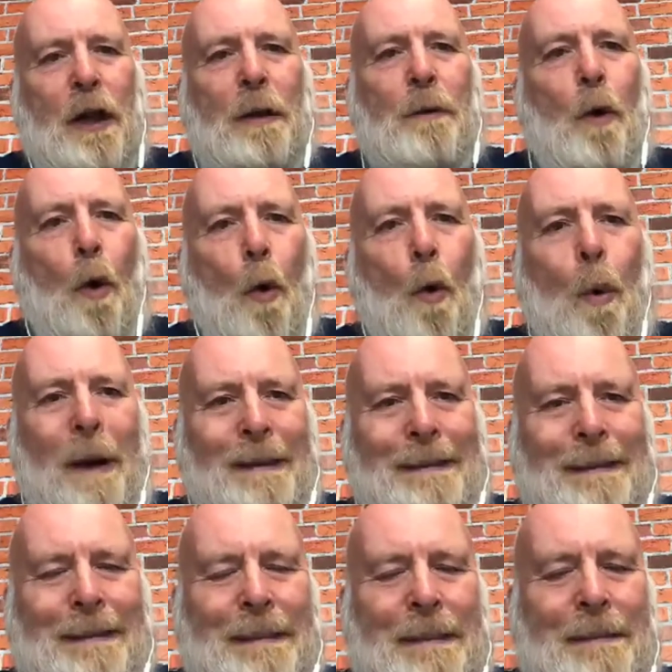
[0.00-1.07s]
Don't
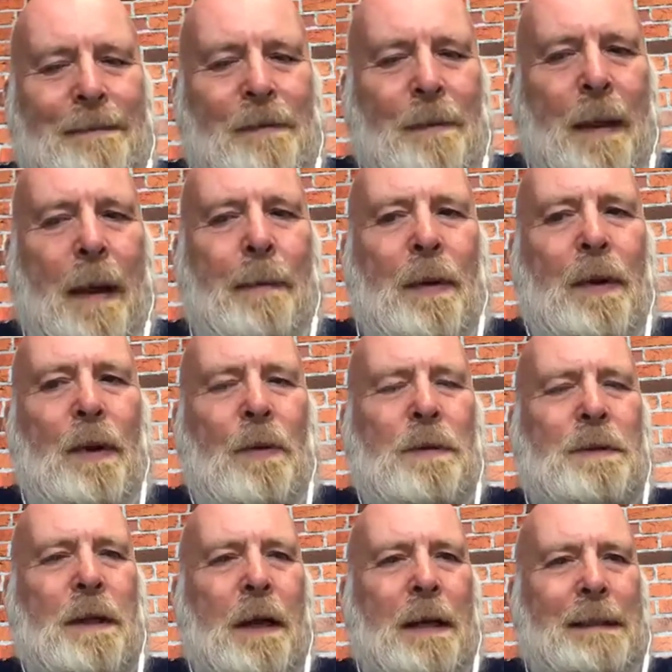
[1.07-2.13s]
always assume from that, but you'll
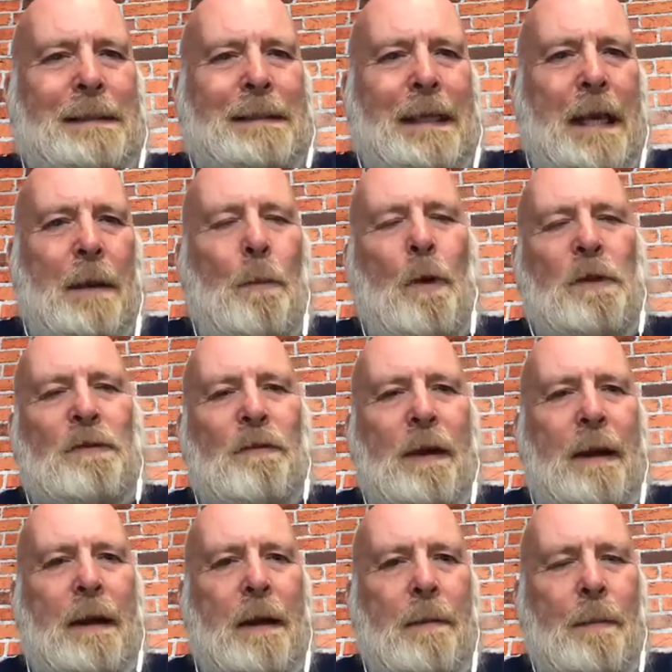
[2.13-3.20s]
start seeing what's
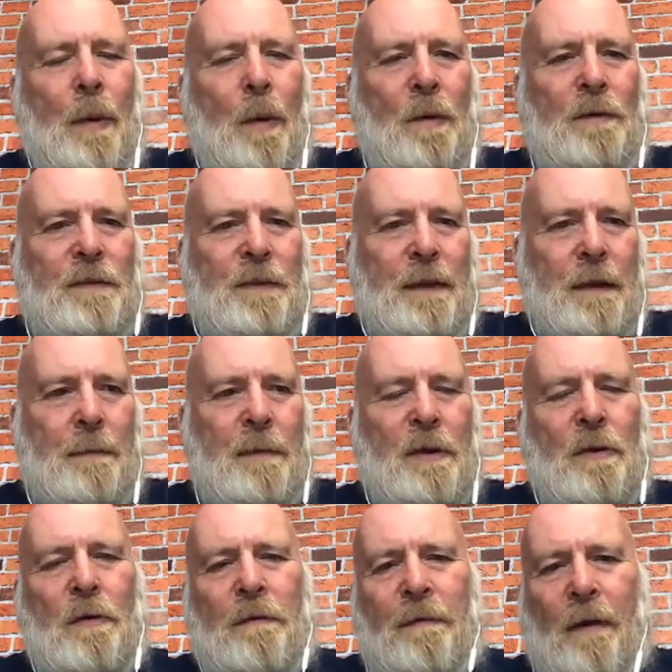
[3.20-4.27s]
really important to them,
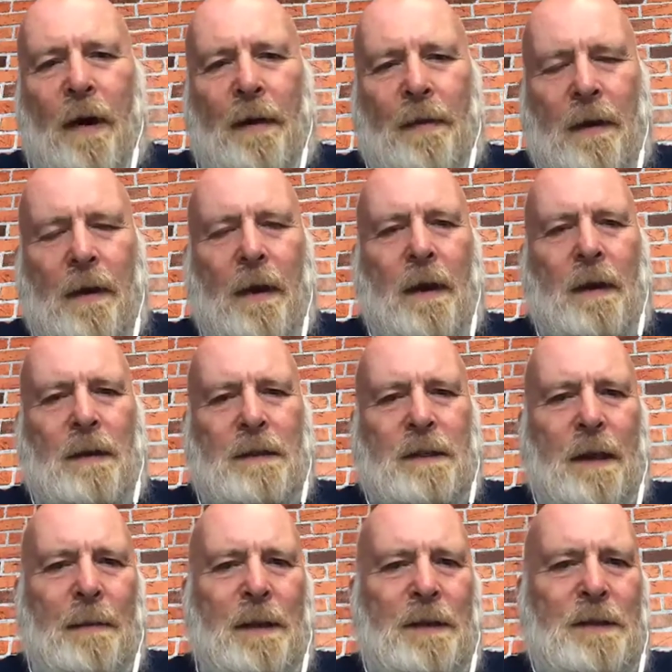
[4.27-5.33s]
and you'll find that
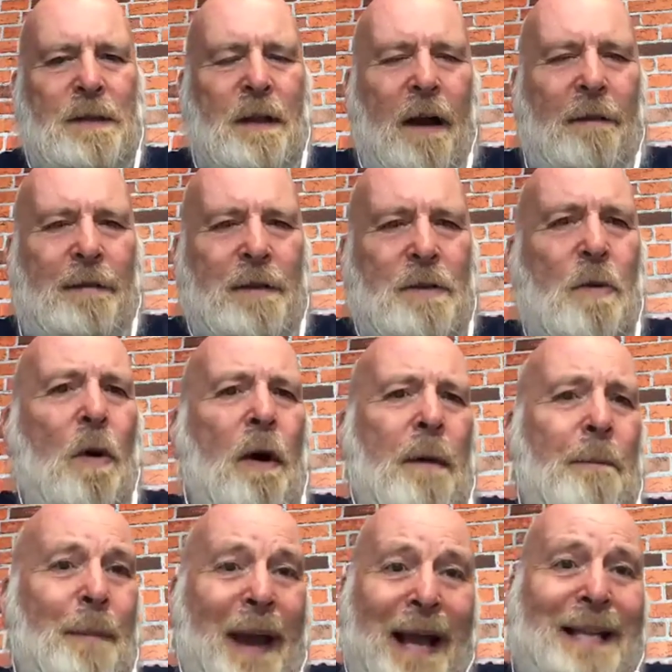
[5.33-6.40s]
some of the stuff is
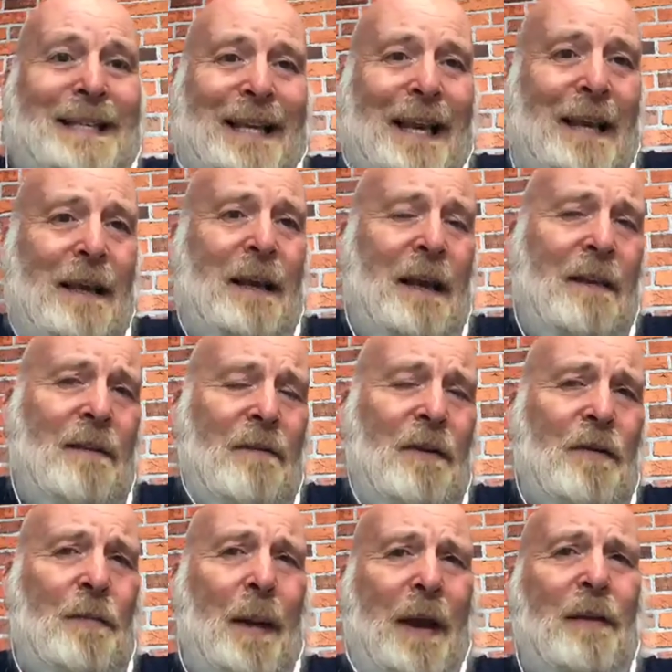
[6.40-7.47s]
quite petty in the
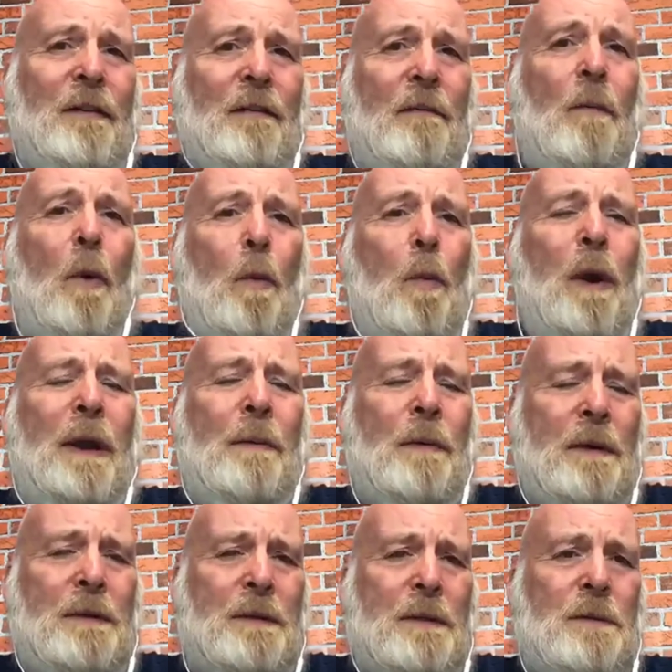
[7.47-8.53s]
respect of what we
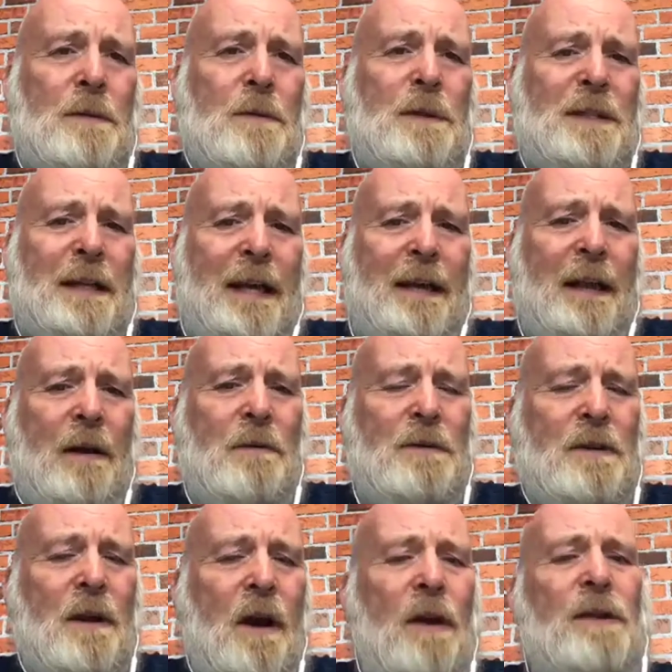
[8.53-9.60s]
would see. They'll
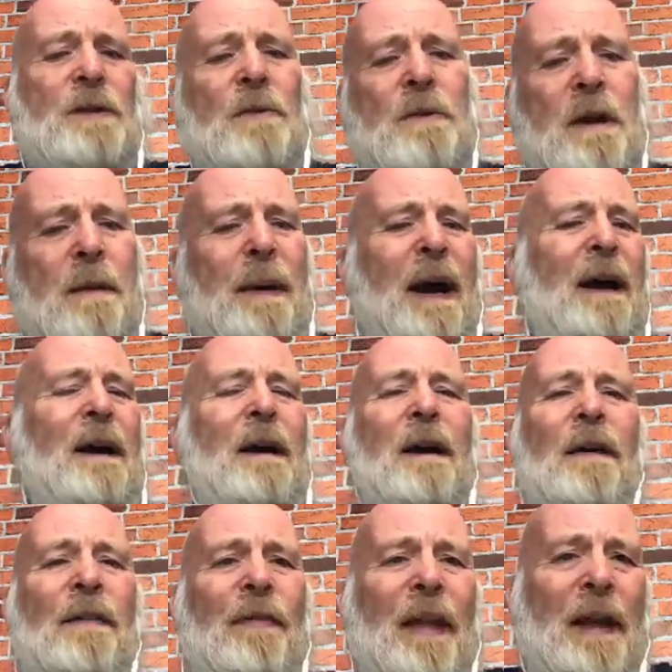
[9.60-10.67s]
start talking about
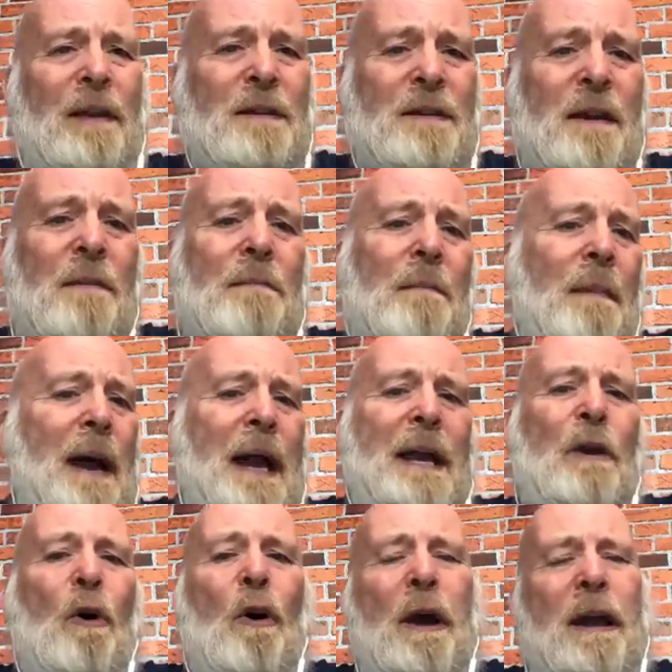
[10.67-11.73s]
things that
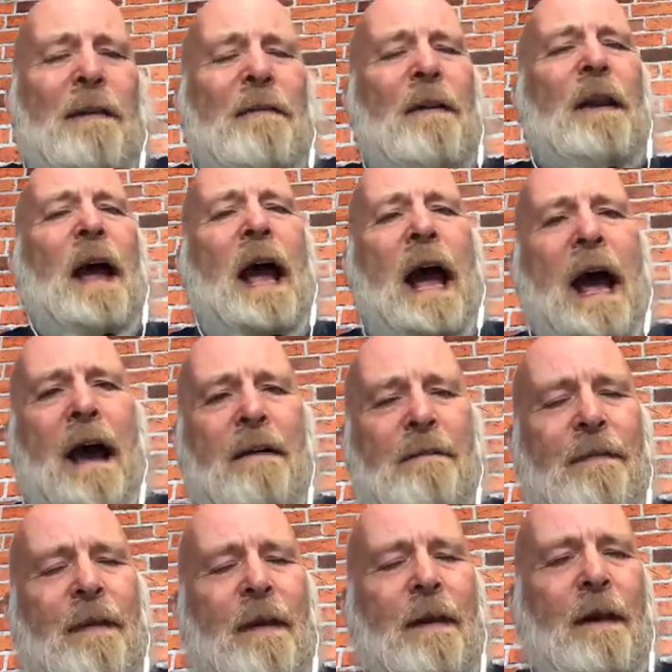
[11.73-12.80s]
may not even
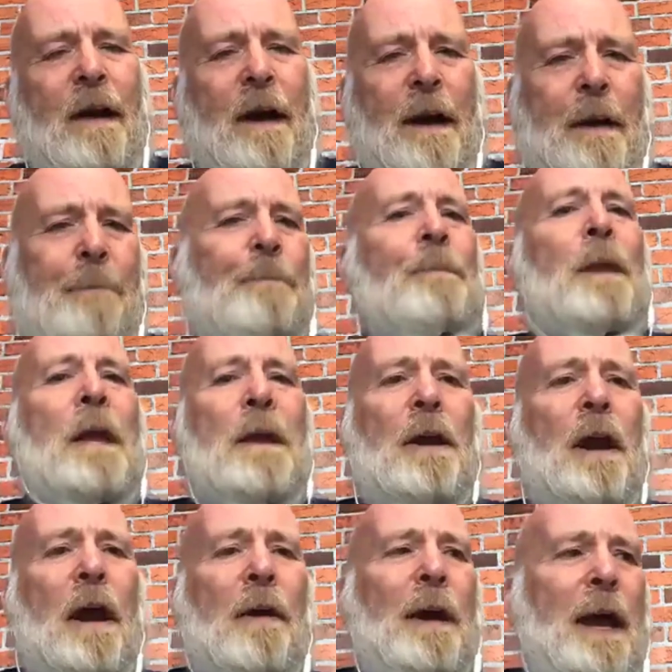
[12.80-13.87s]
have
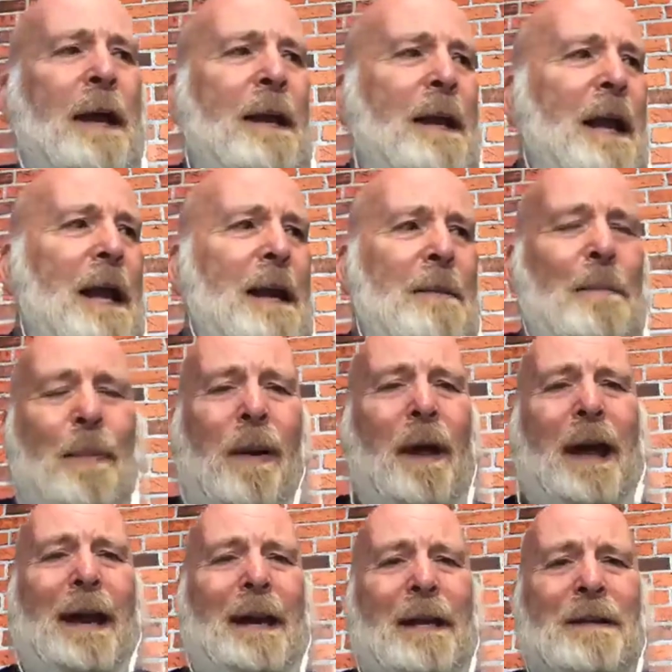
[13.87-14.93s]
any
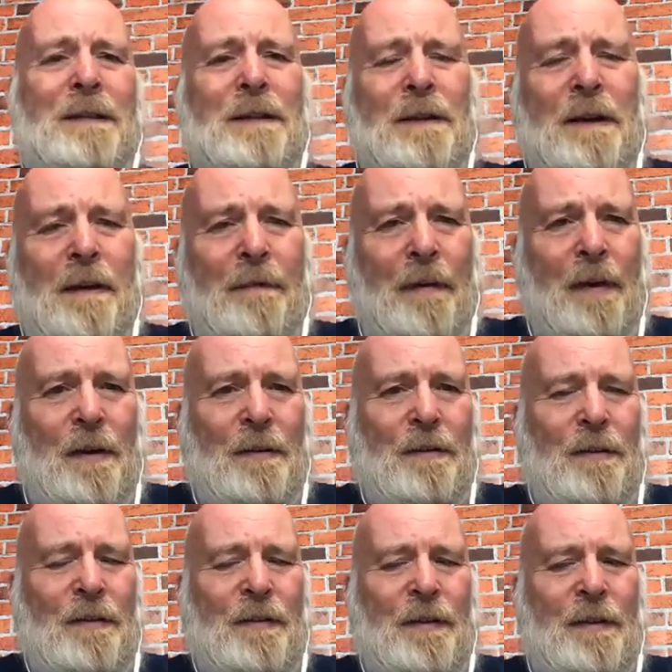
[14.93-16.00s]
planning
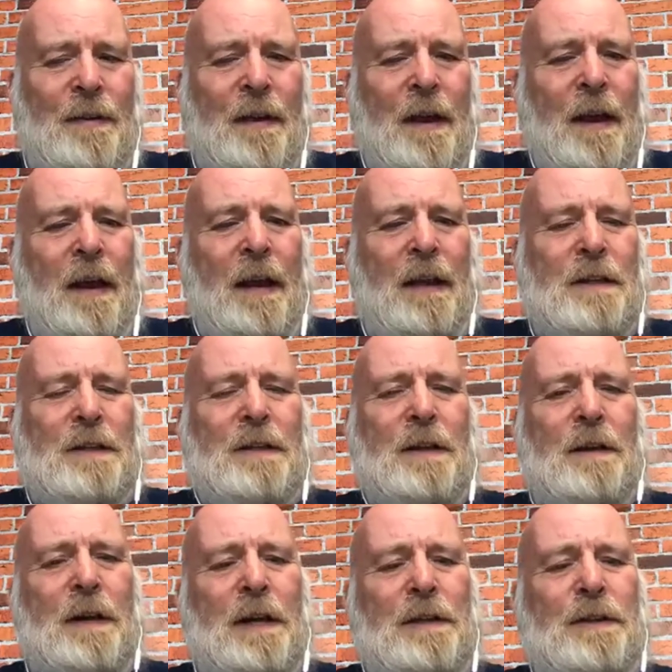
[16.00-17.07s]
significance, and it's
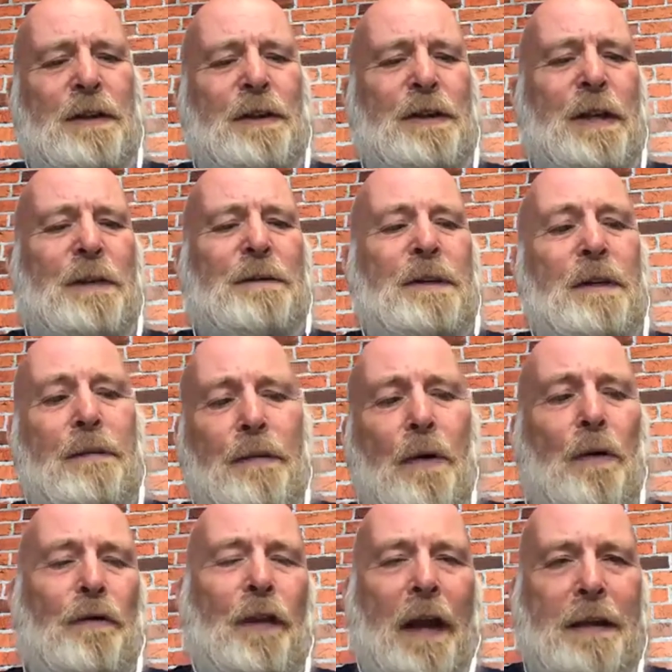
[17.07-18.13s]
the duty of
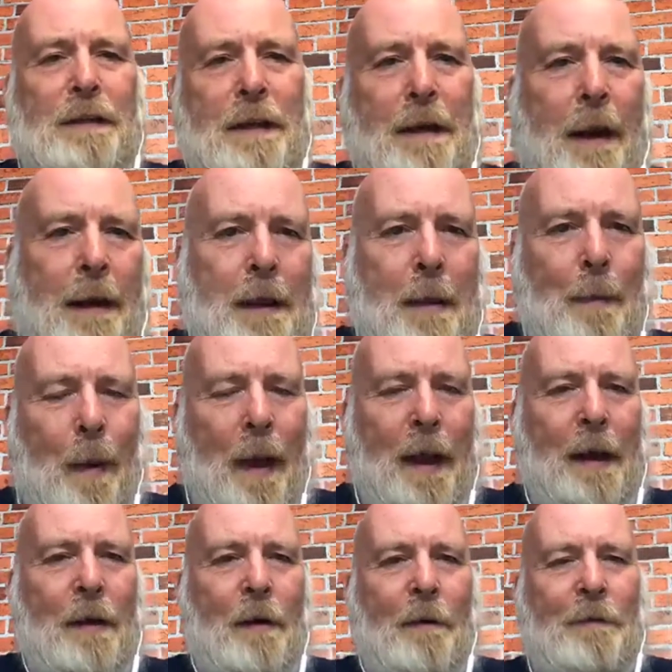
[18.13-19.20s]
your designated
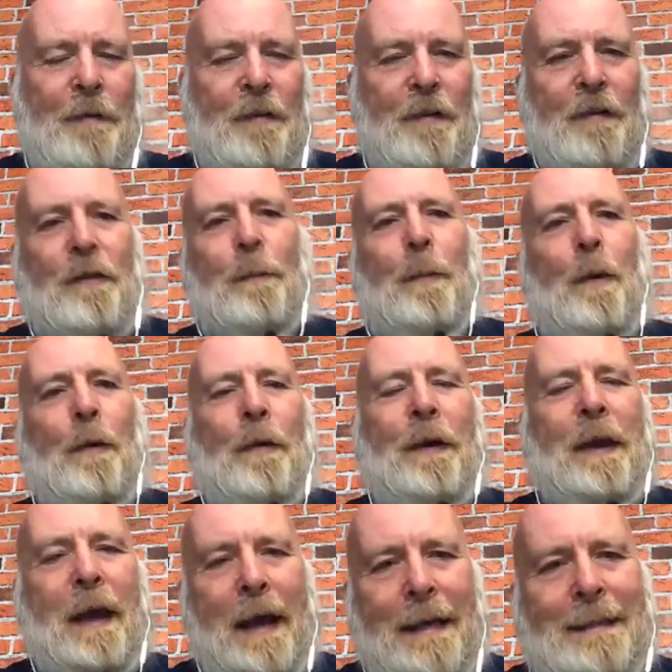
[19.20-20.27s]
planning officer to put the
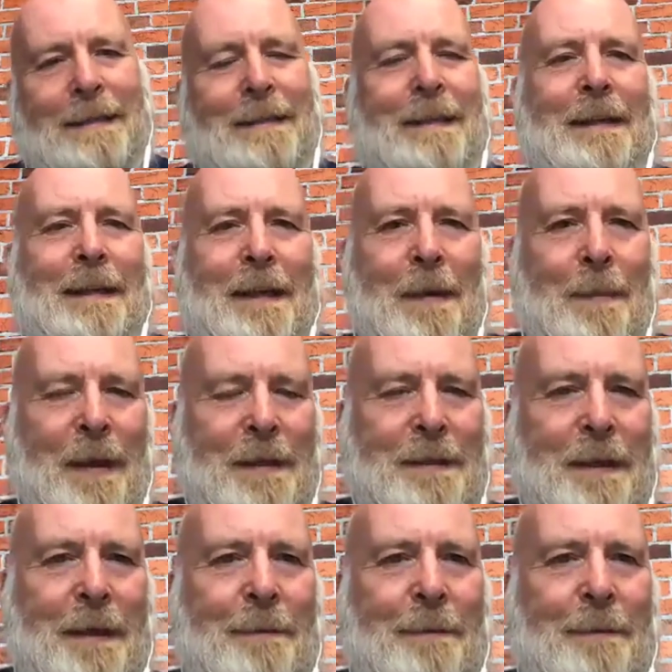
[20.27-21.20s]
case to the committee.